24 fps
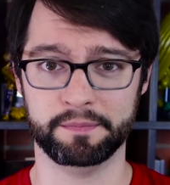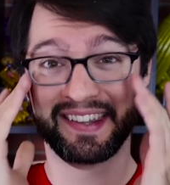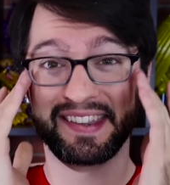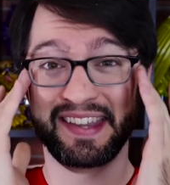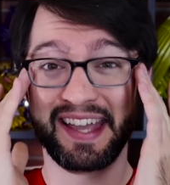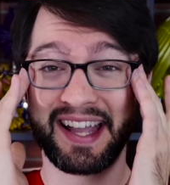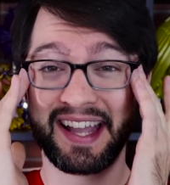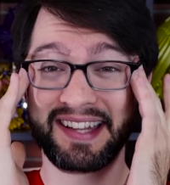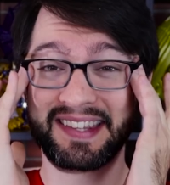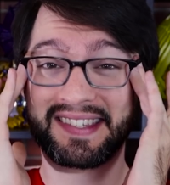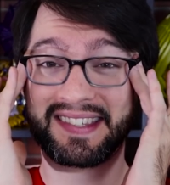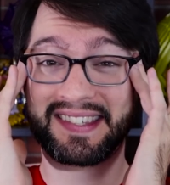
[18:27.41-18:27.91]

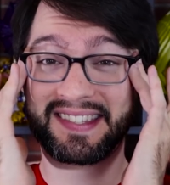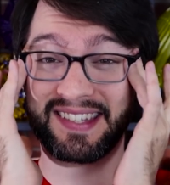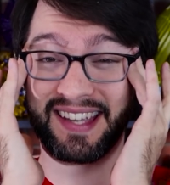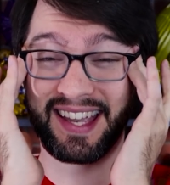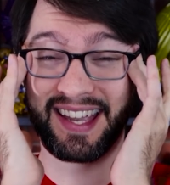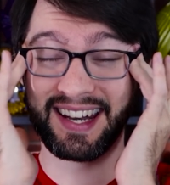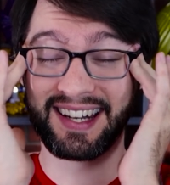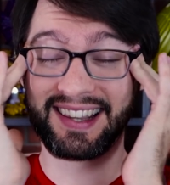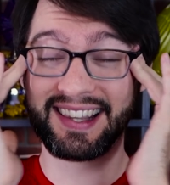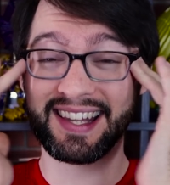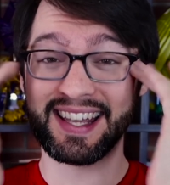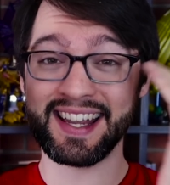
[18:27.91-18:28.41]
That's
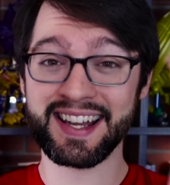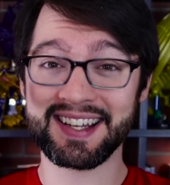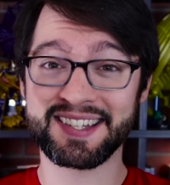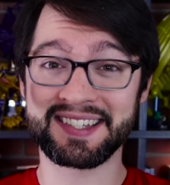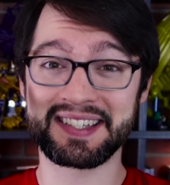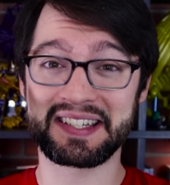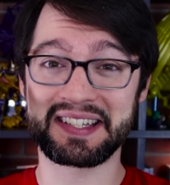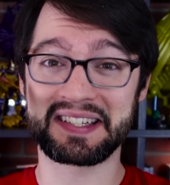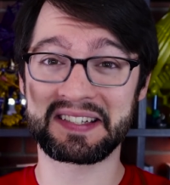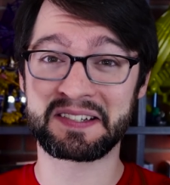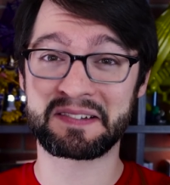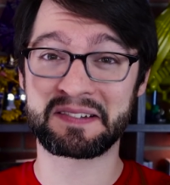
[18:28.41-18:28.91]
at
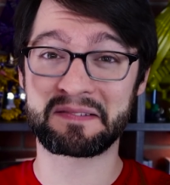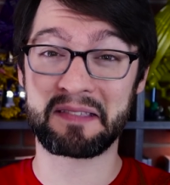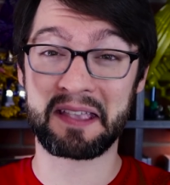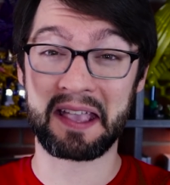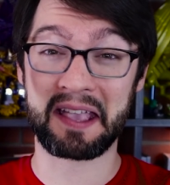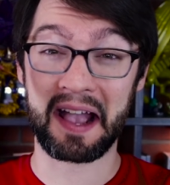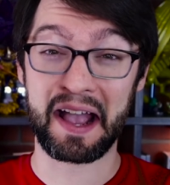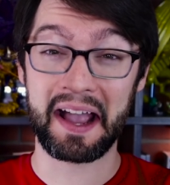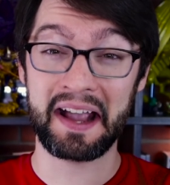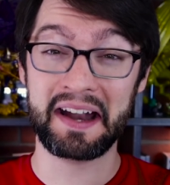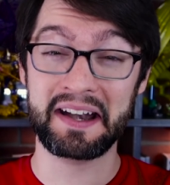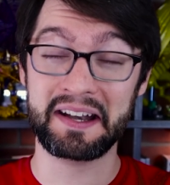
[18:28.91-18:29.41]
least
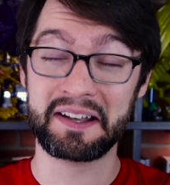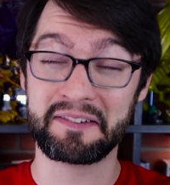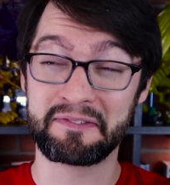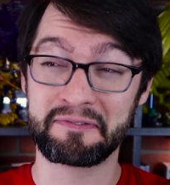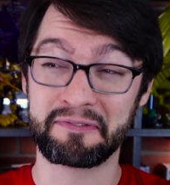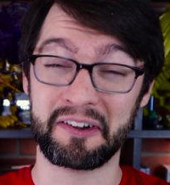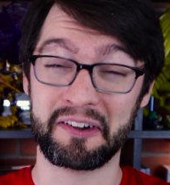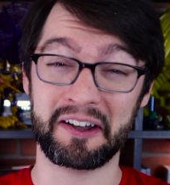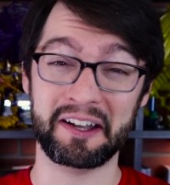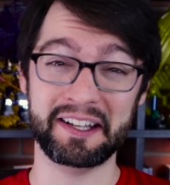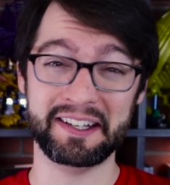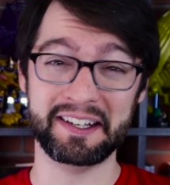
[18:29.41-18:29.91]
kind of
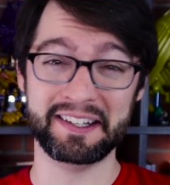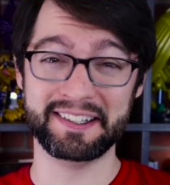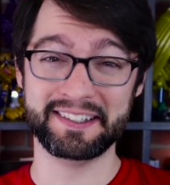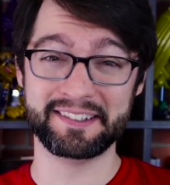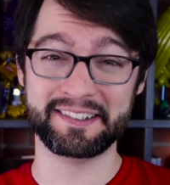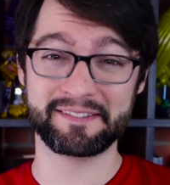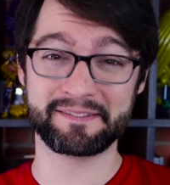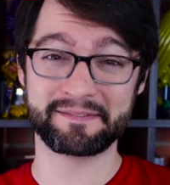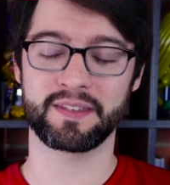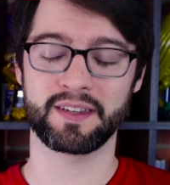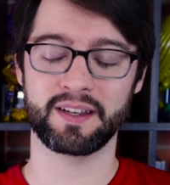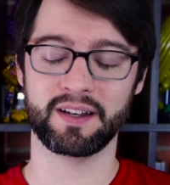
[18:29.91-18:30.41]

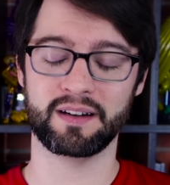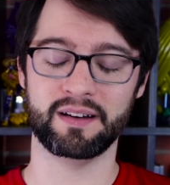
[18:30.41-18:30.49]
fun.